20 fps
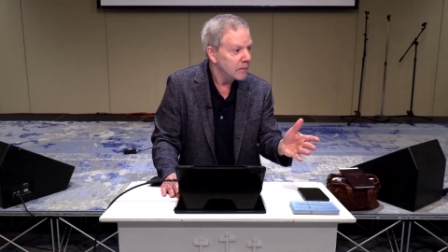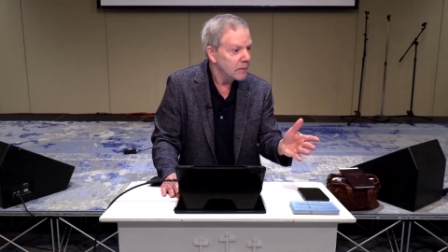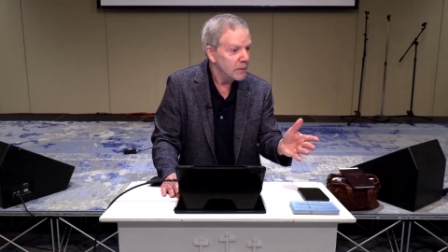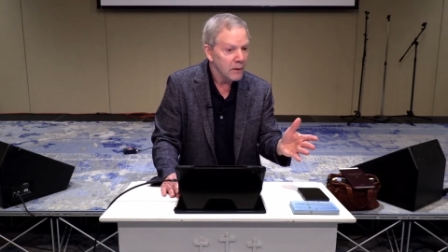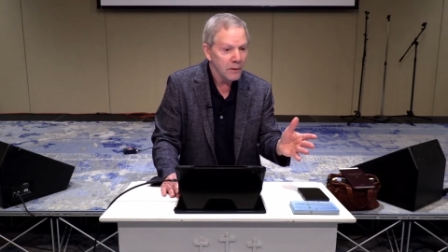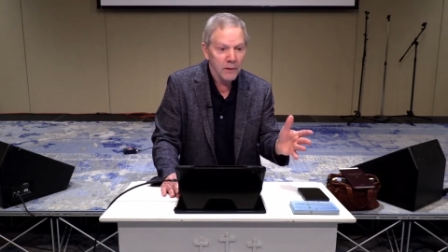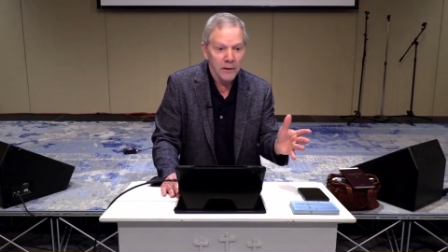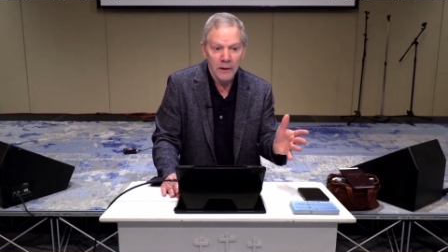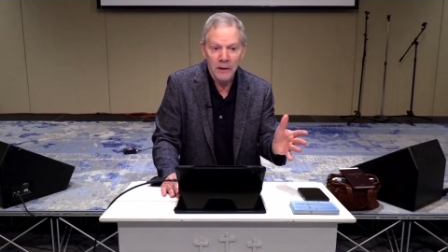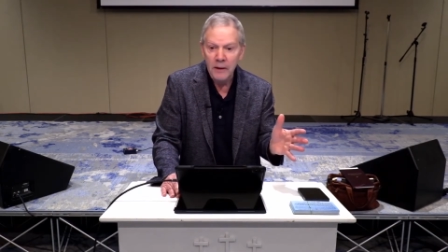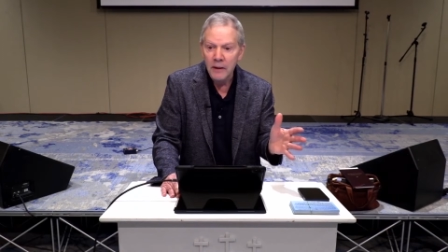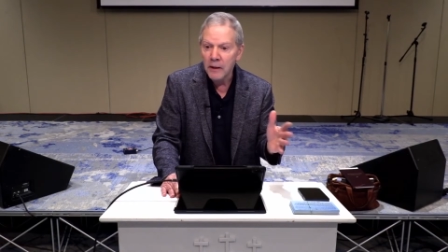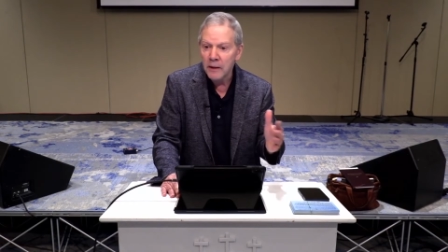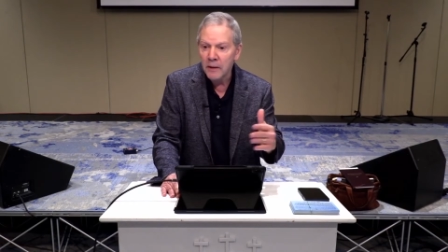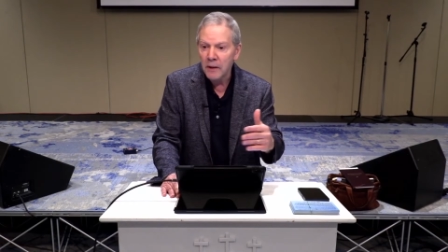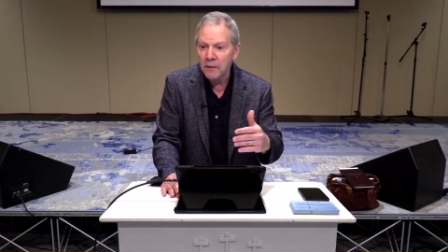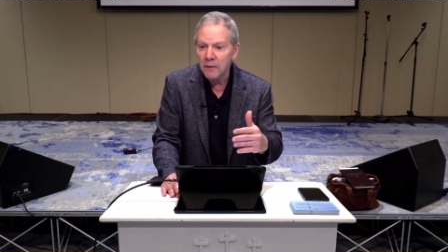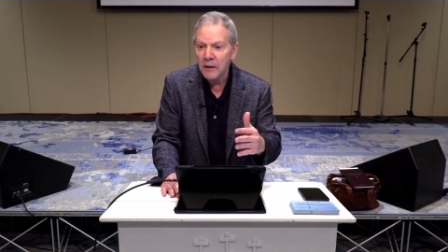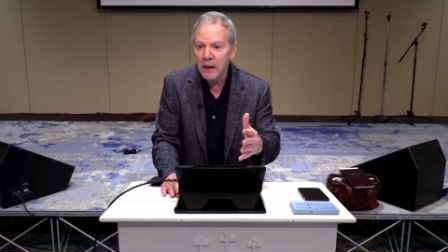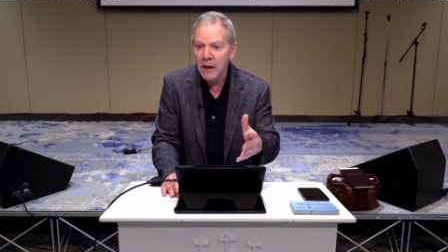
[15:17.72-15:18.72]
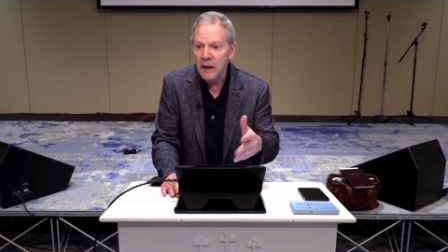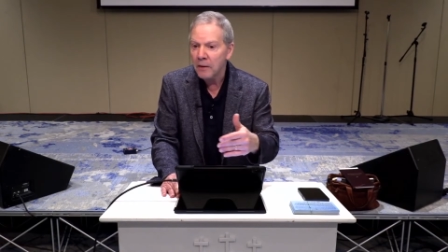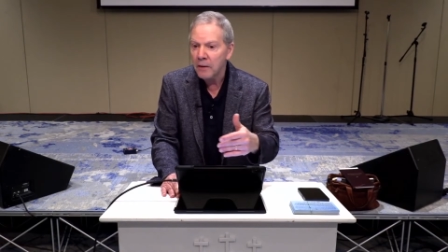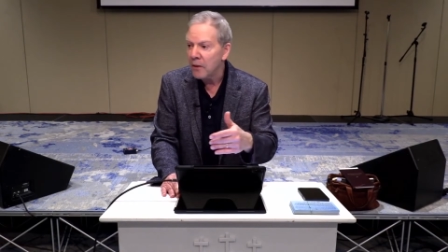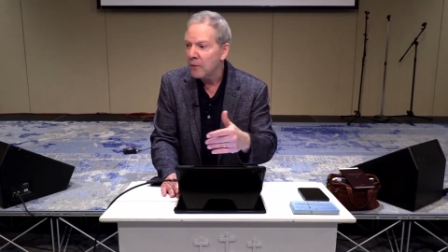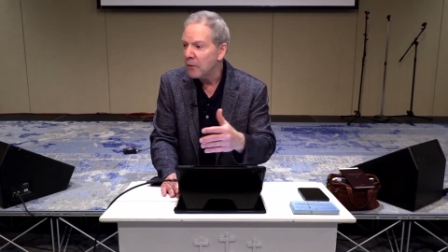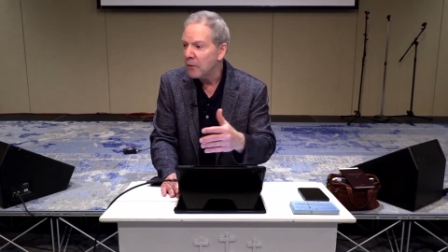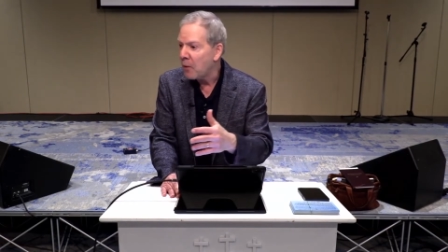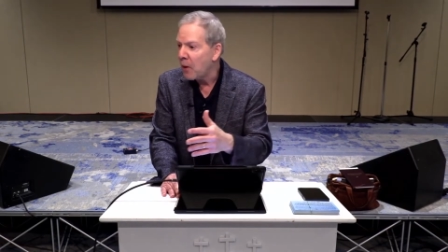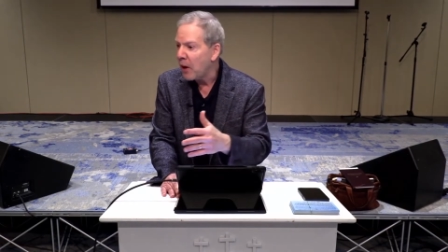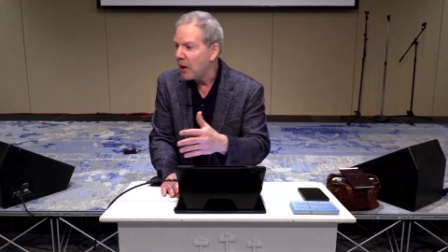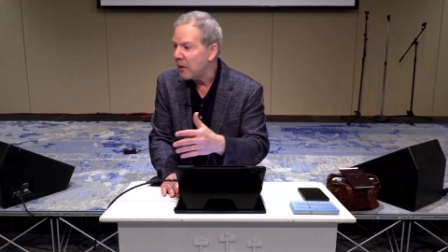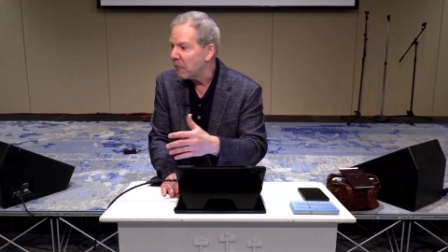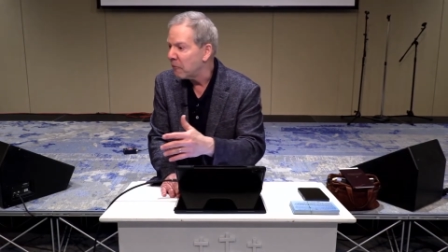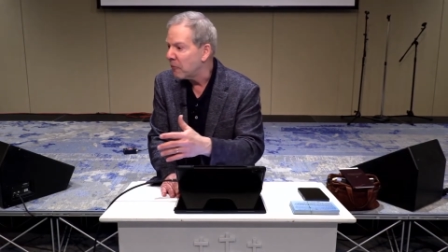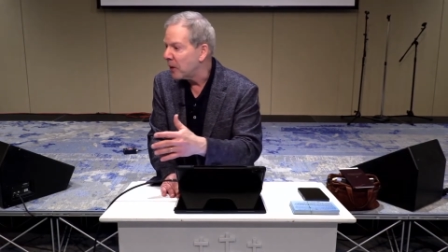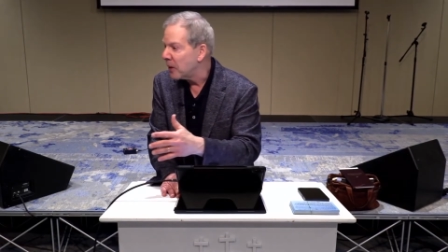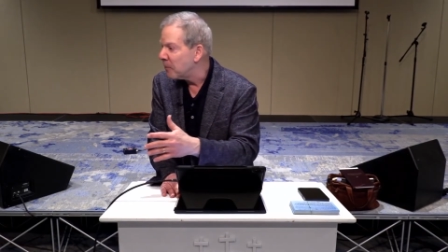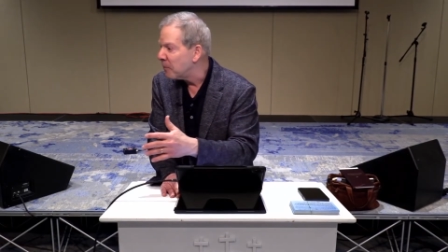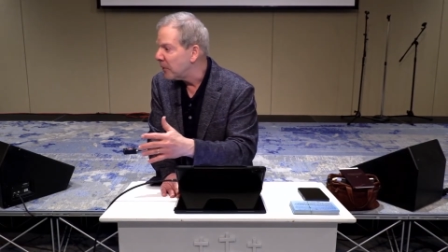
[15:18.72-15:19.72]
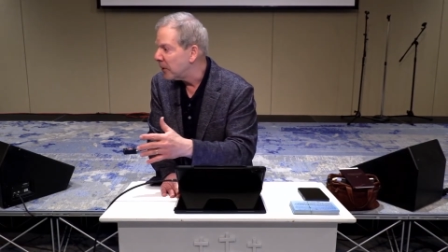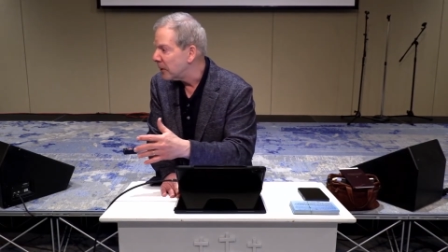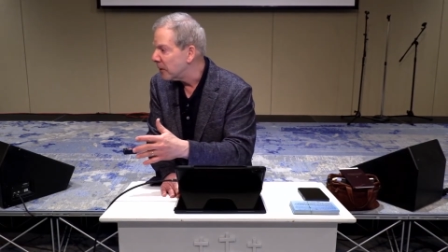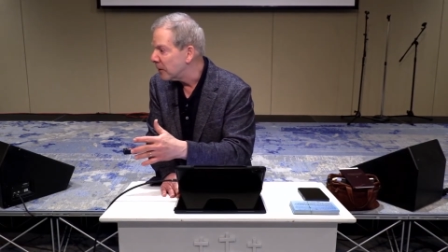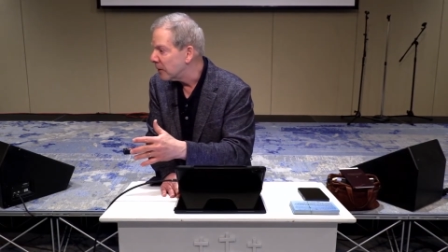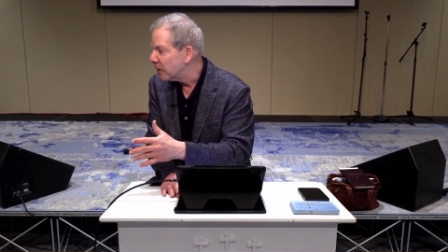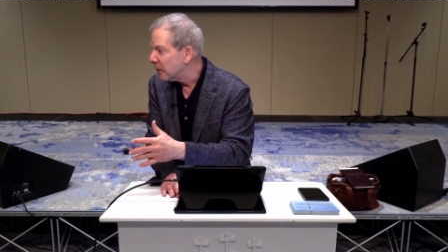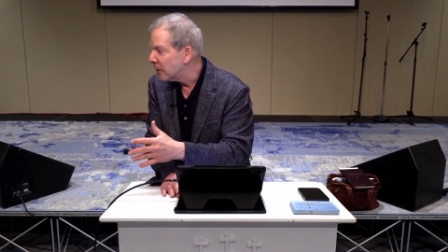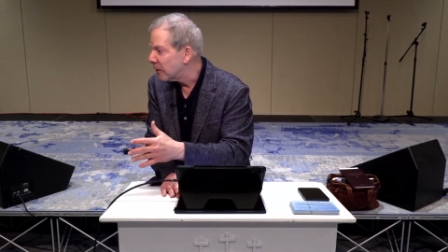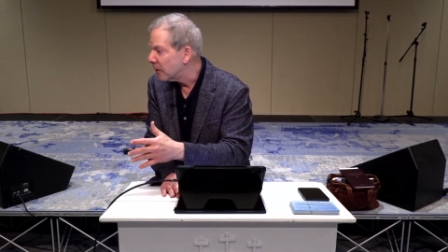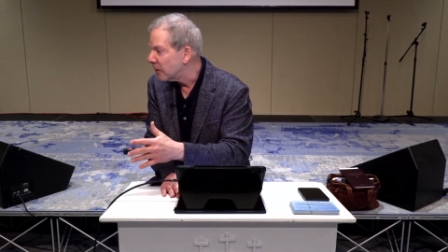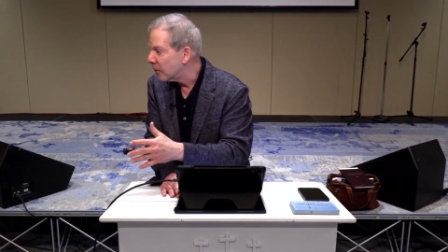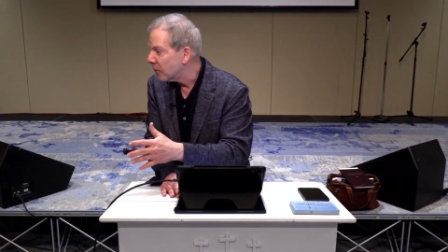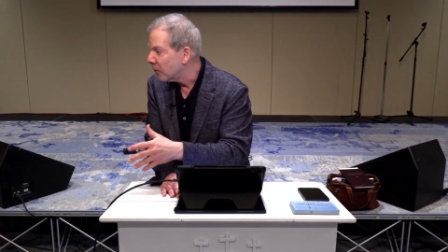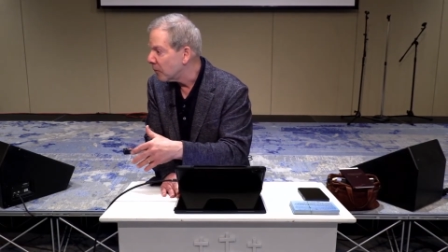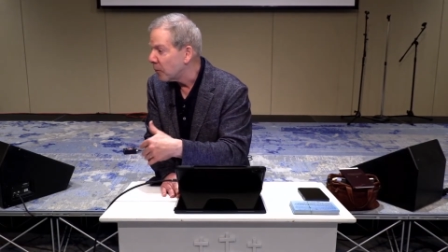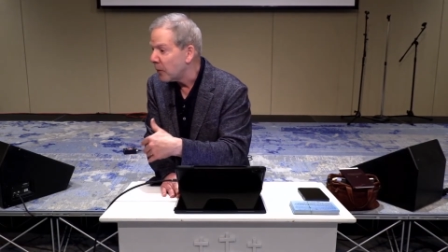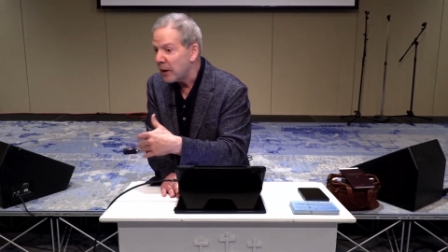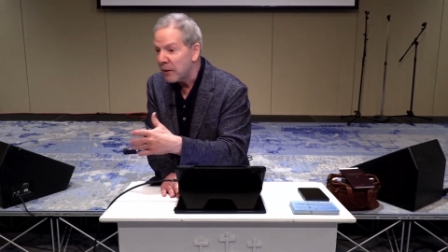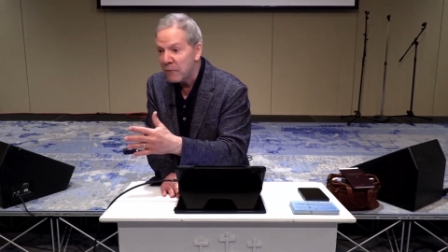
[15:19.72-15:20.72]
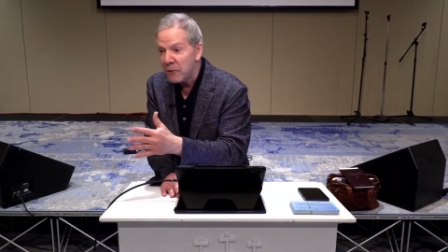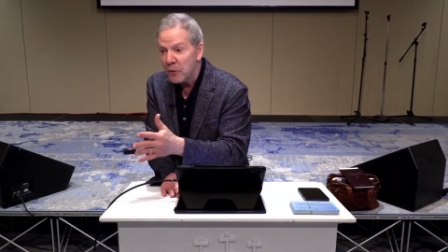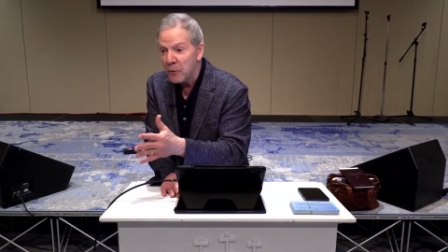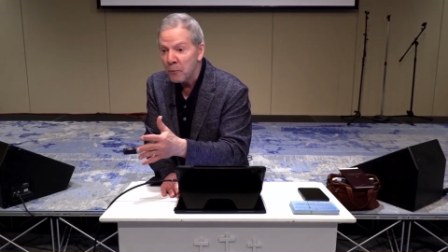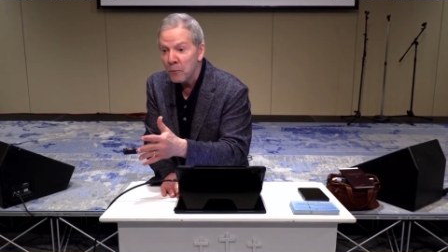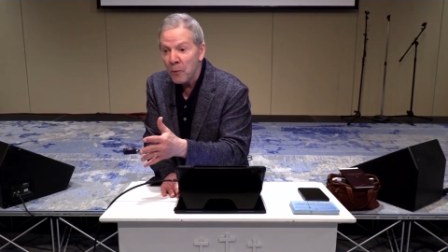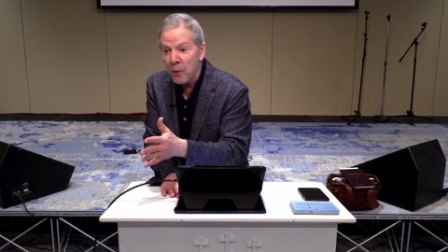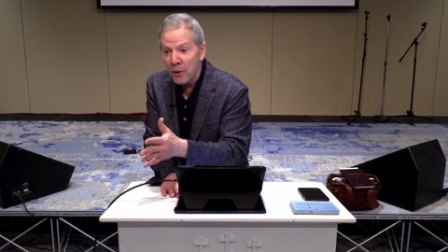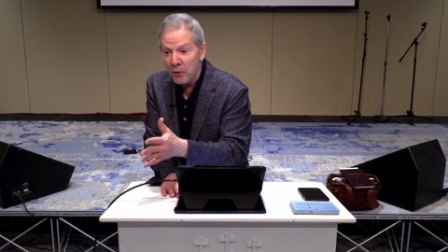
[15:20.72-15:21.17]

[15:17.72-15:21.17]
You see, he doesn't know how to run a business or whatever you